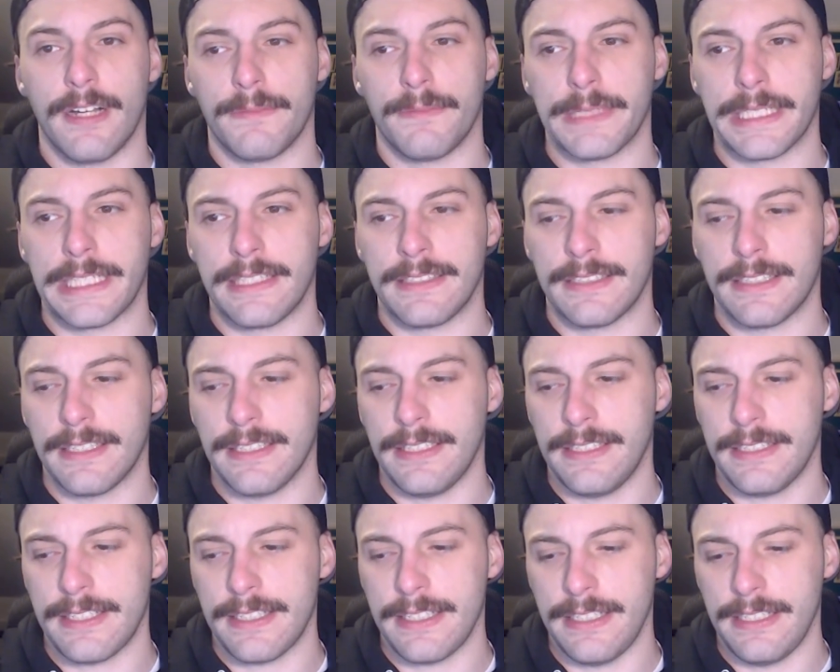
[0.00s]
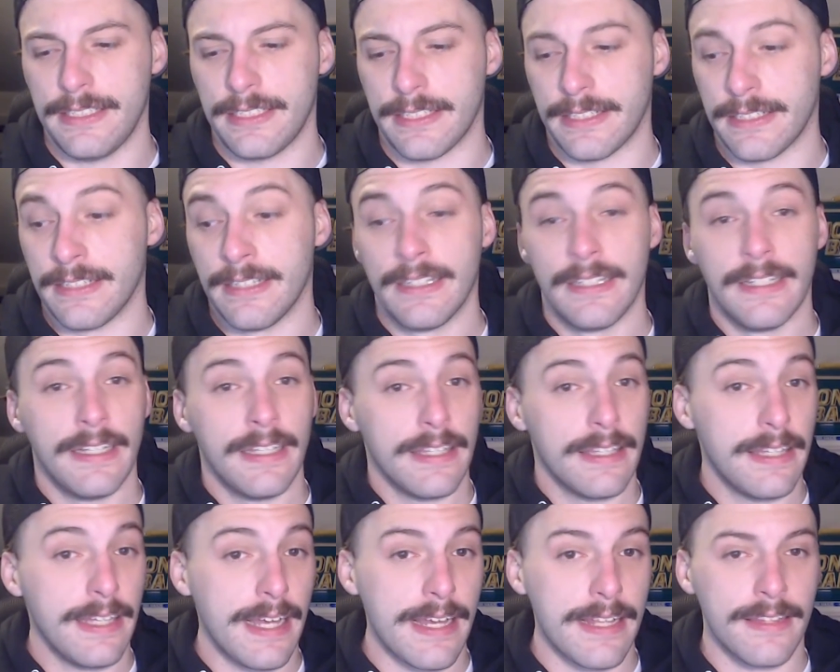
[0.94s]
coming into this season.
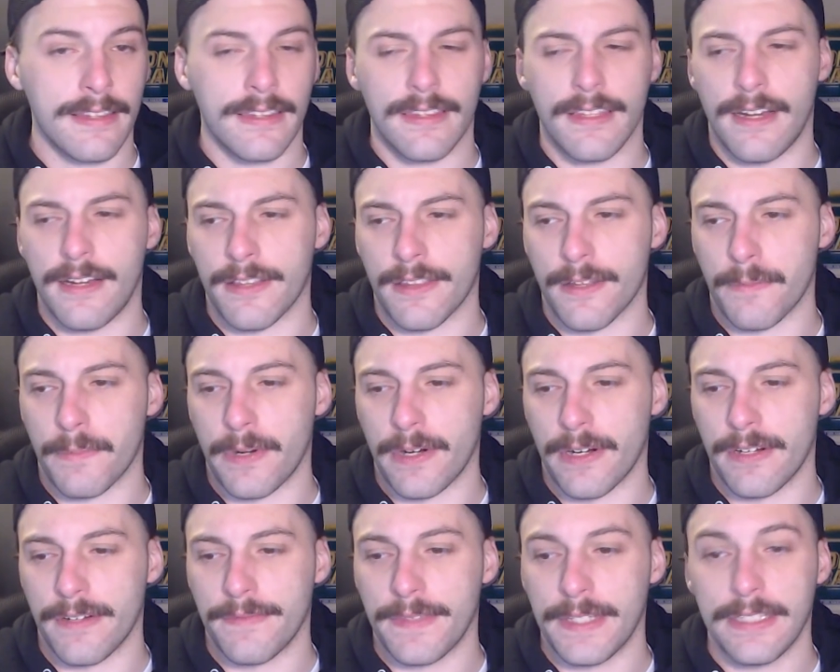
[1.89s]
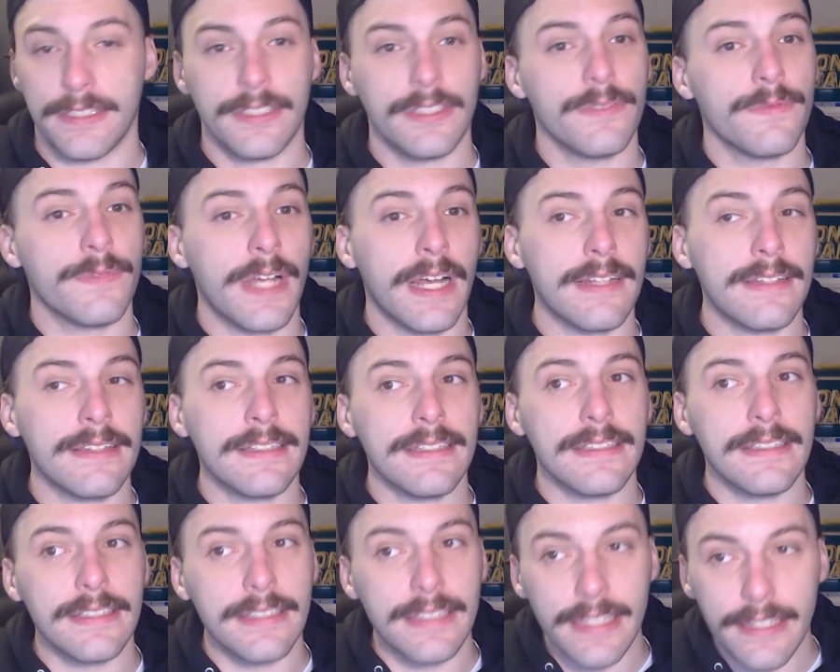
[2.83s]
Then the other part of this, you've gotten
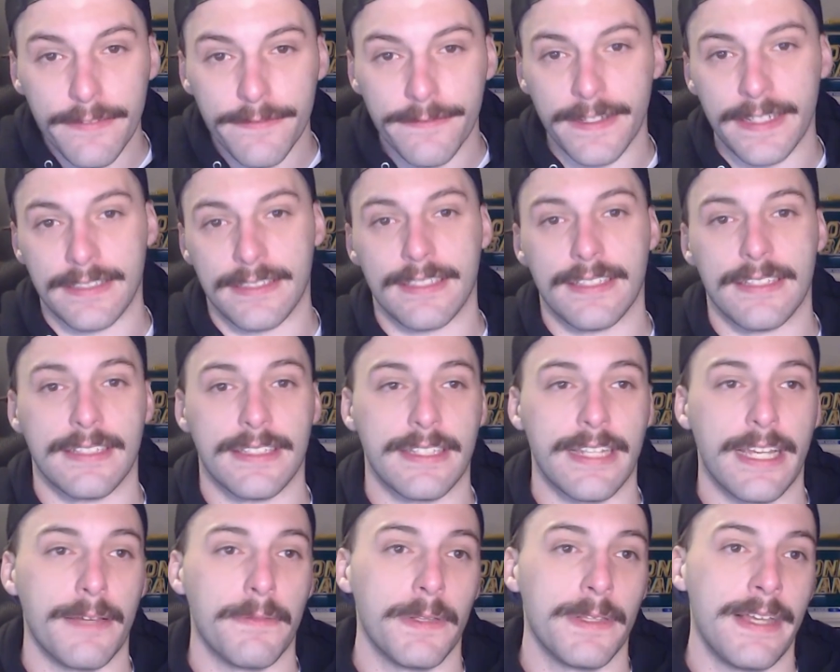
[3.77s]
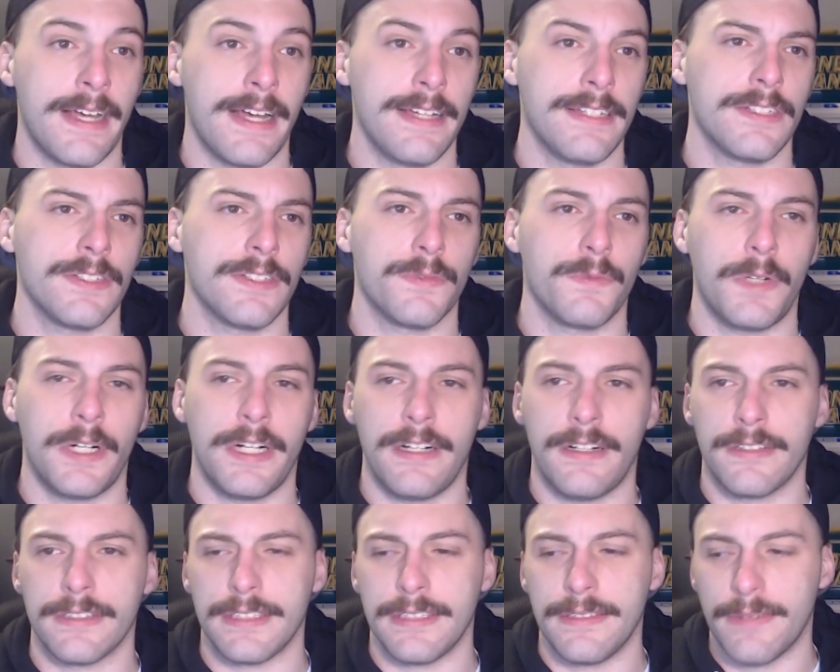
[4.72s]
the defense to stabilize as
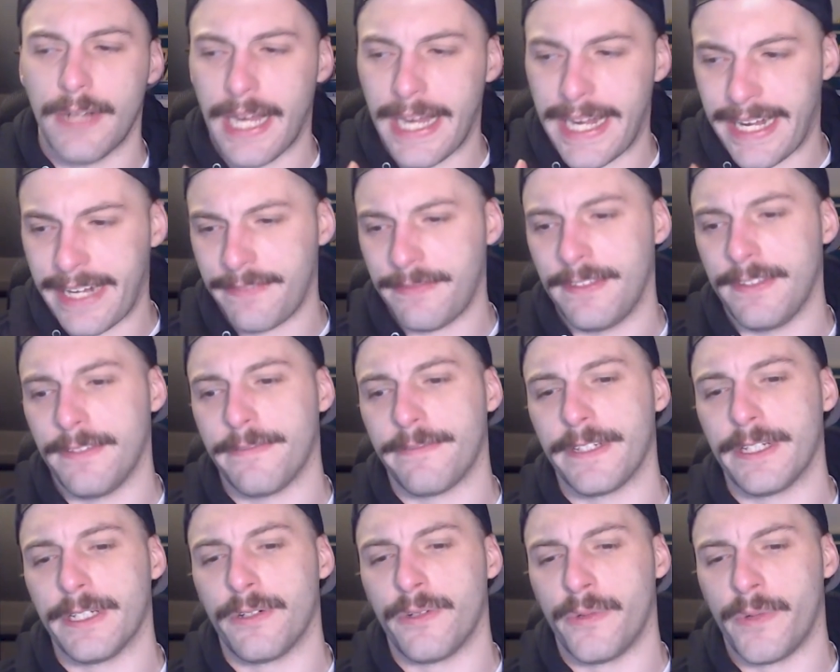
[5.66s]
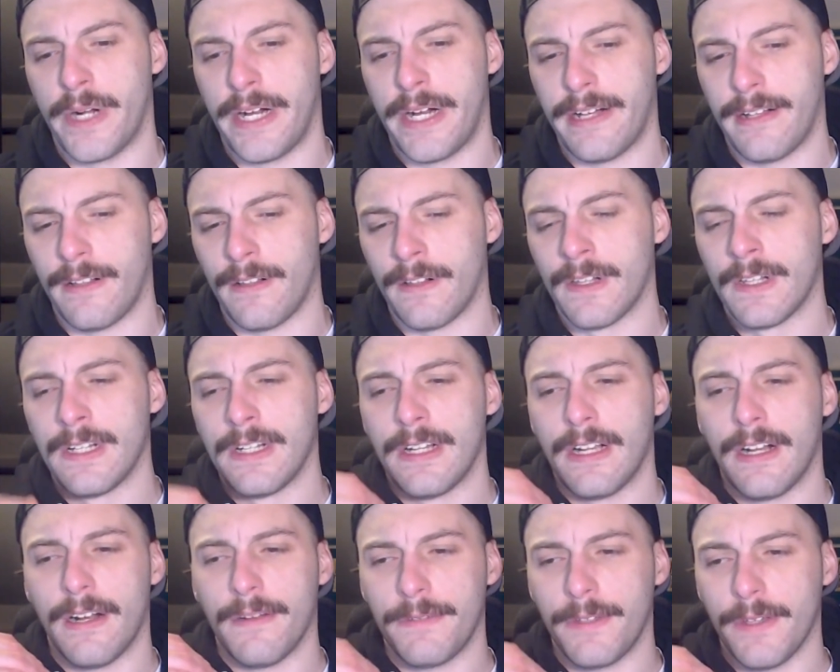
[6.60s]
well. You have to feel well.
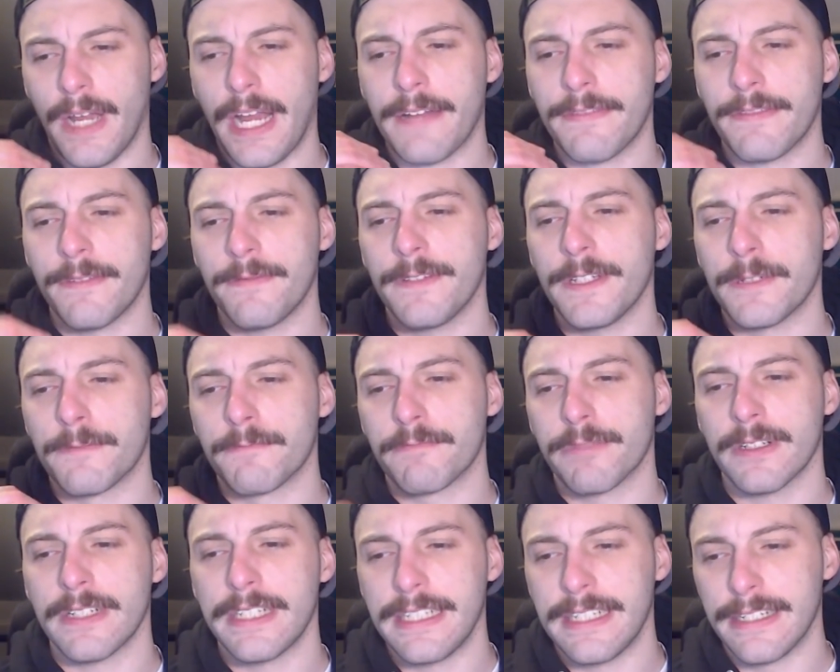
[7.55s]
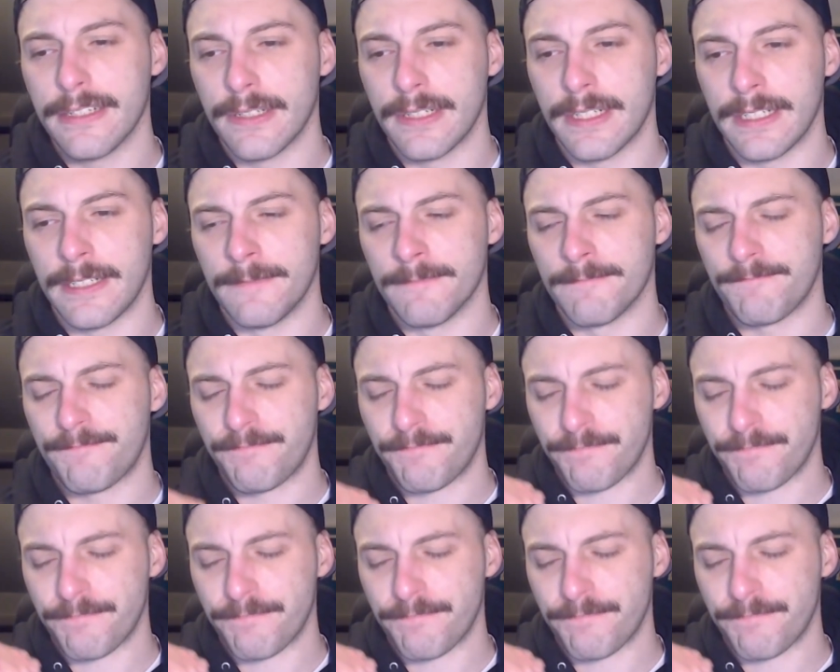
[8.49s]
You have to feel pretty good